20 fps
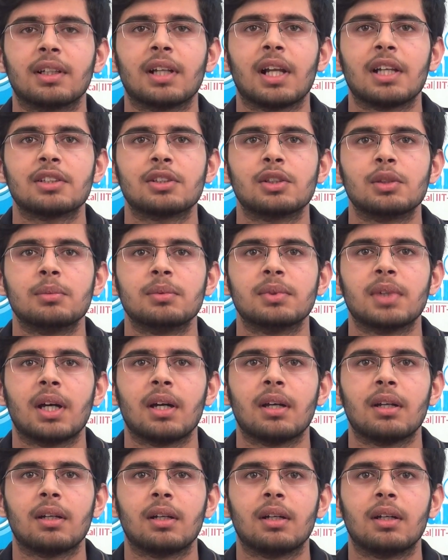the classrooms
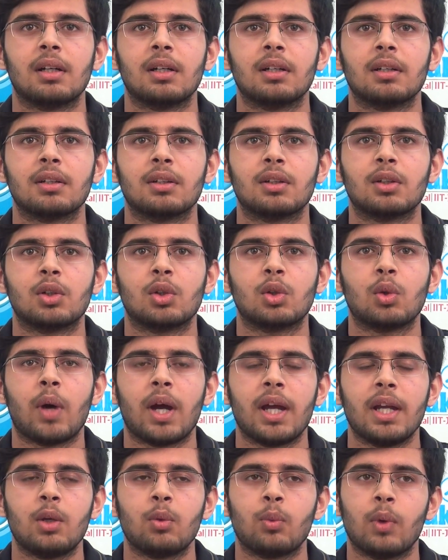are uh,
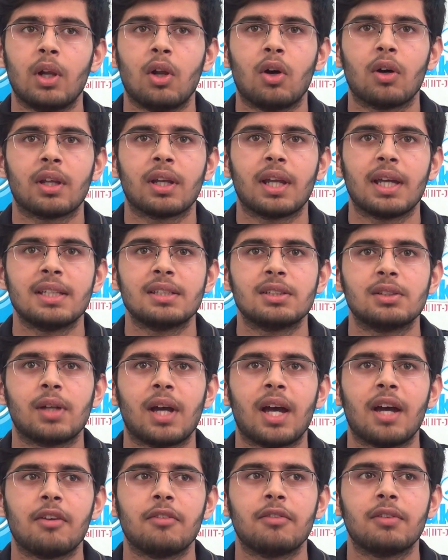quite well organized you
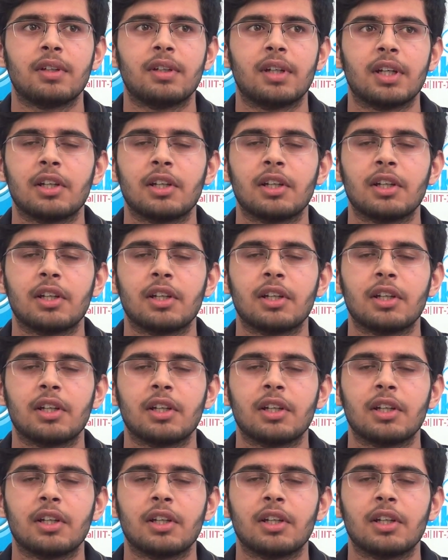have uh,